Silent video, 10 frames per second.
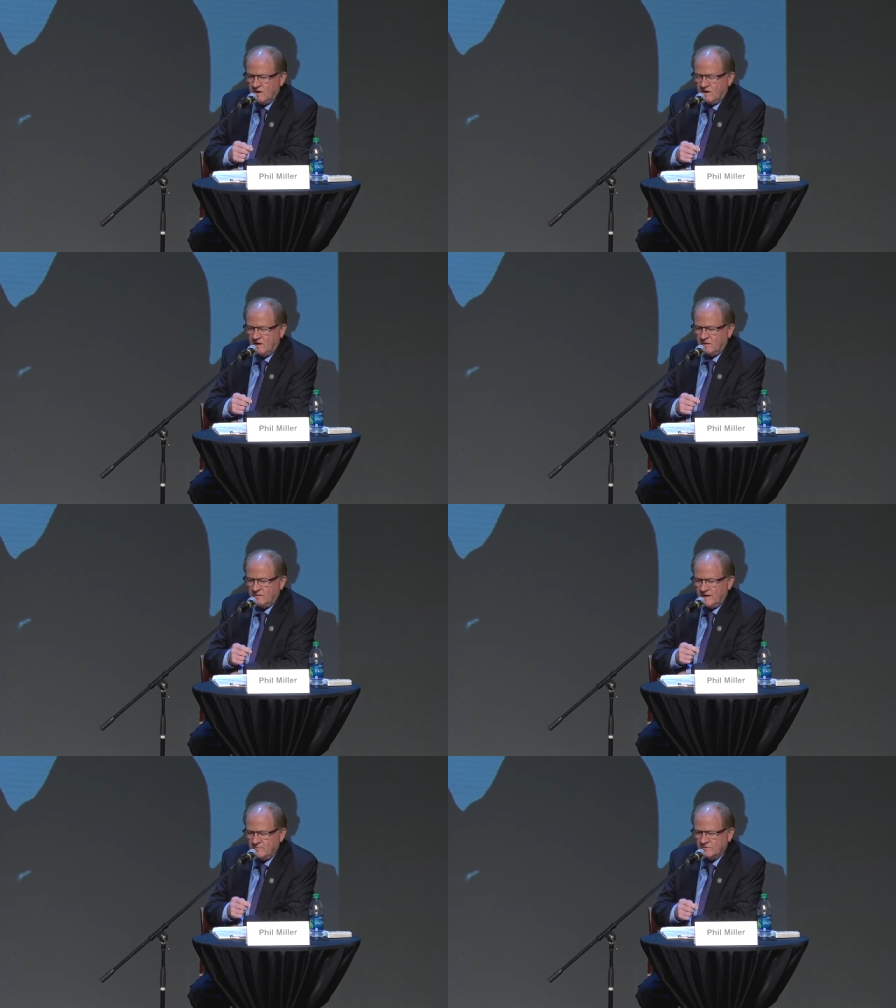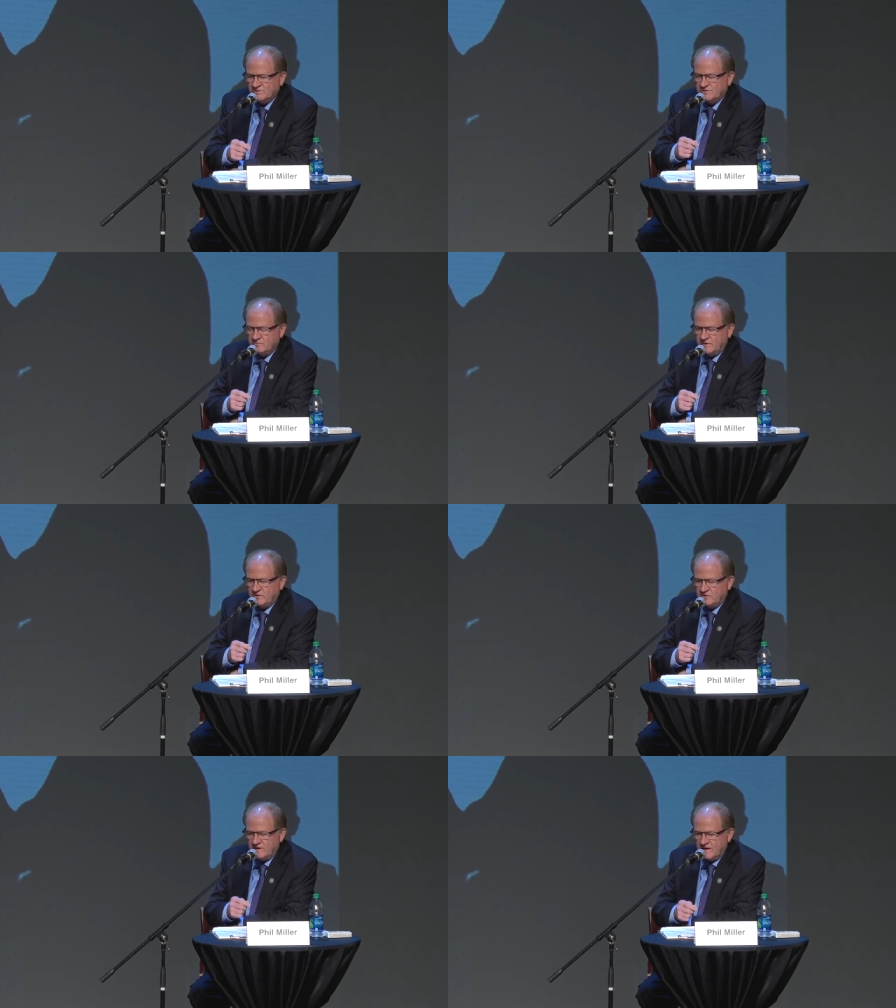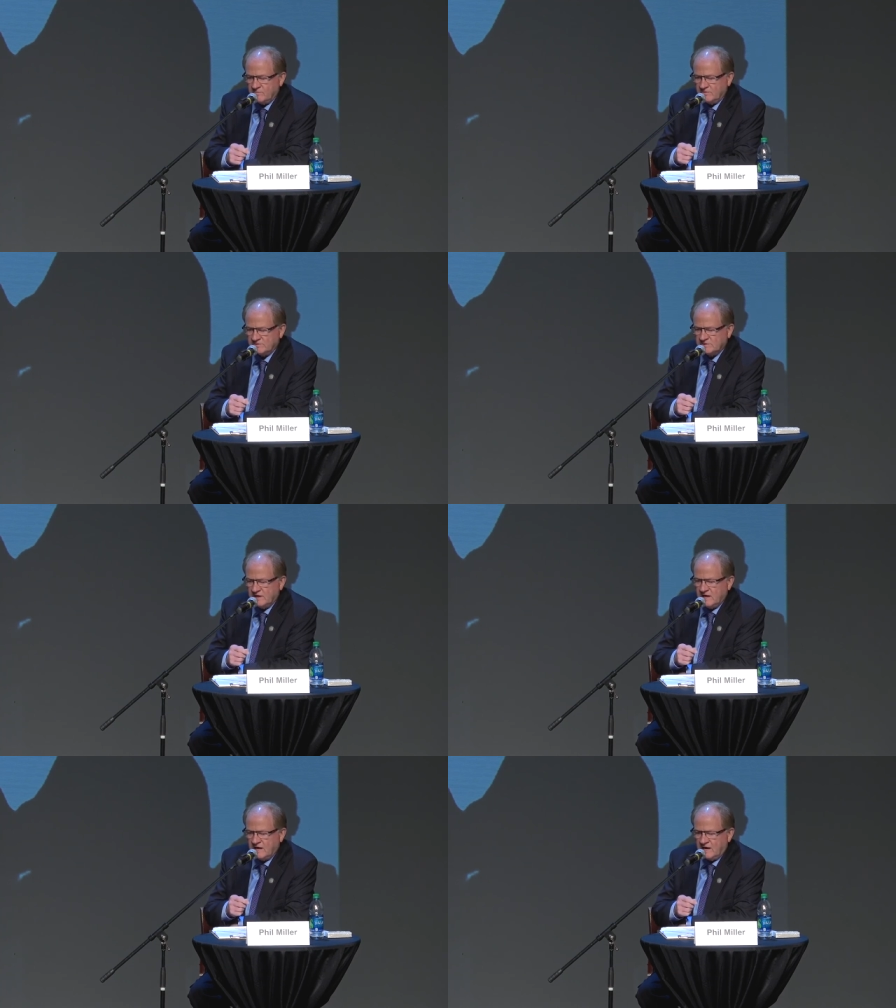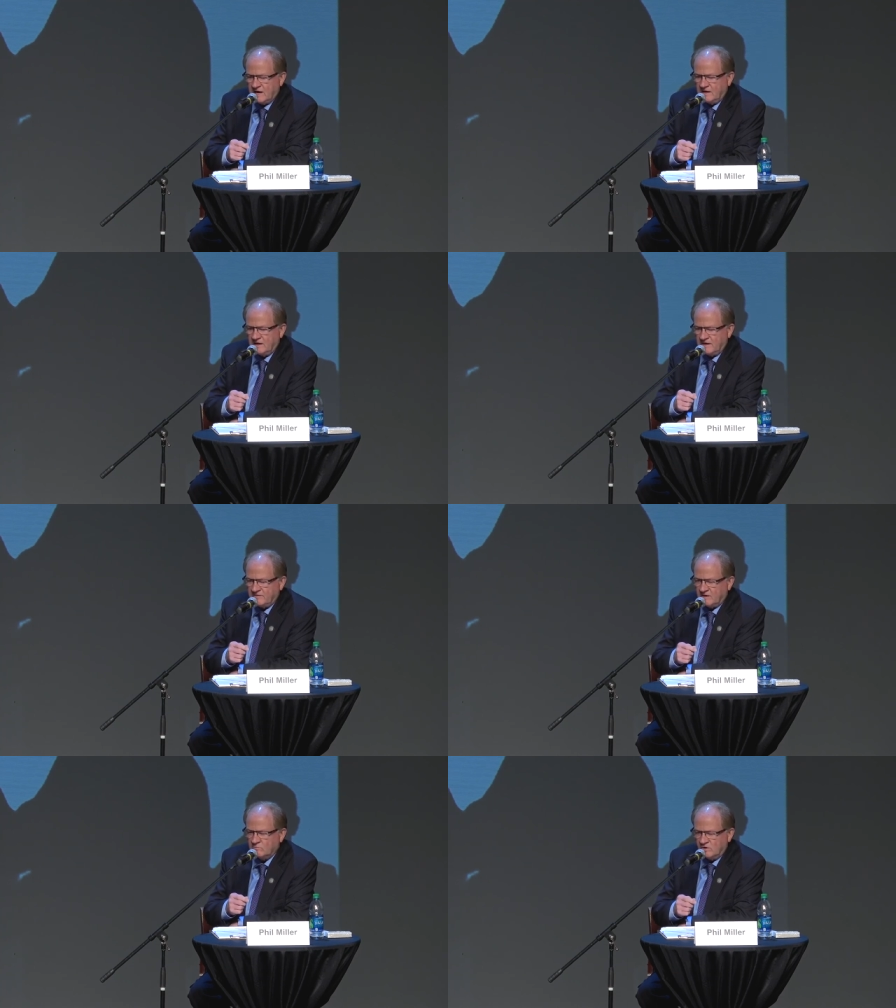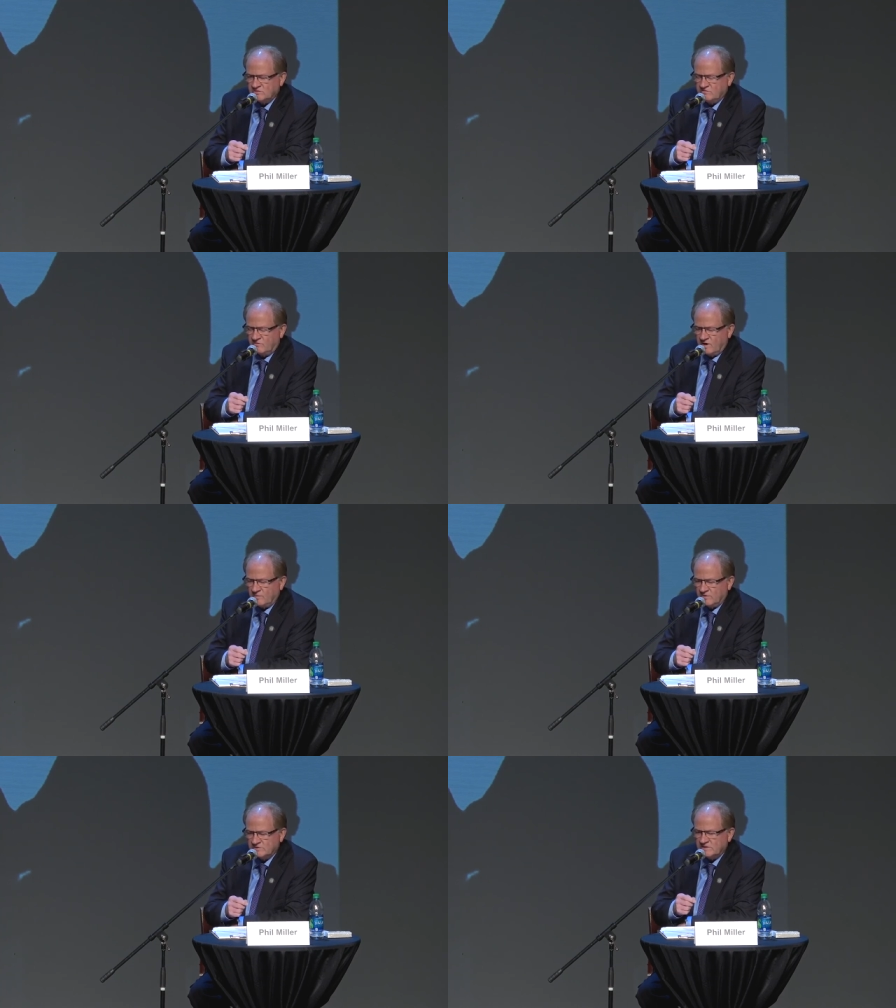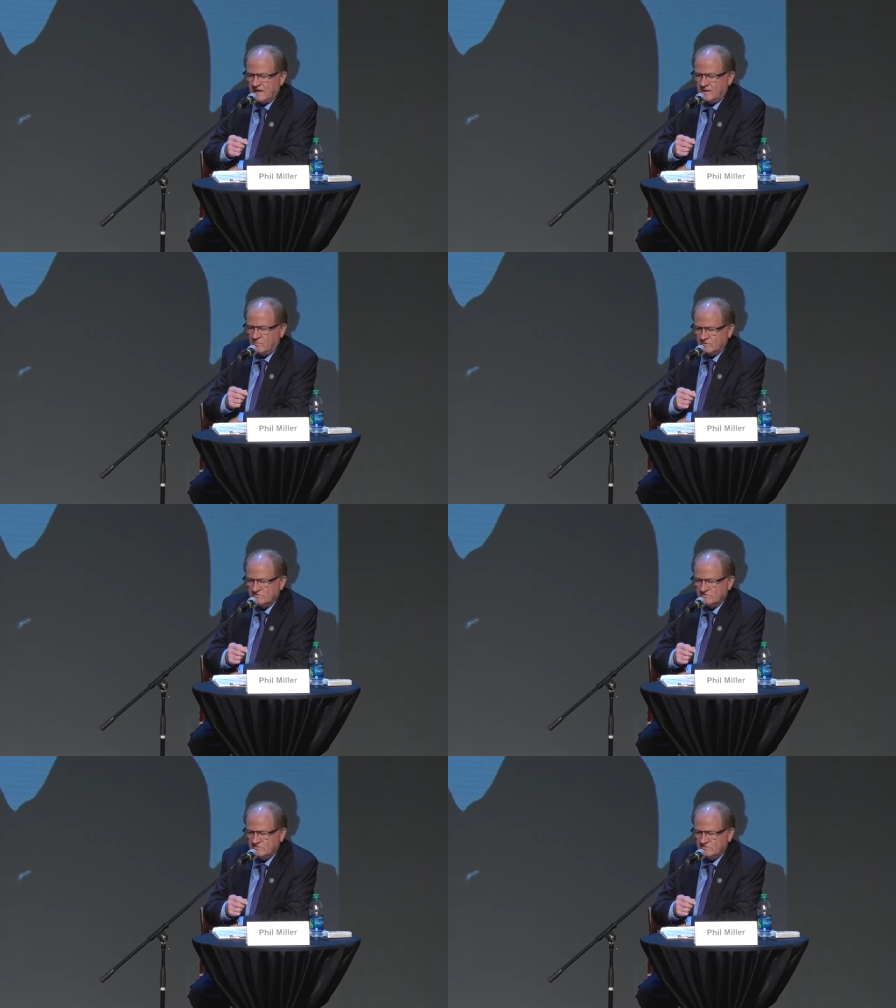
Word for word: Uh, neighbors should be good neighbors, and I think most farmers and